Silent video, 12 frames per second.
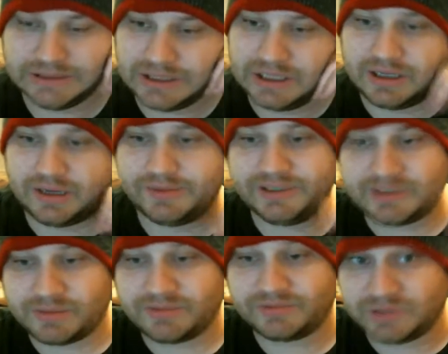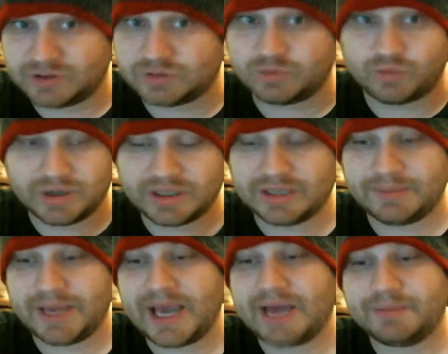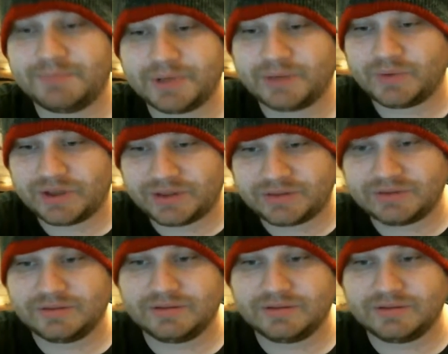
I mean, some of them looked really bad, but with,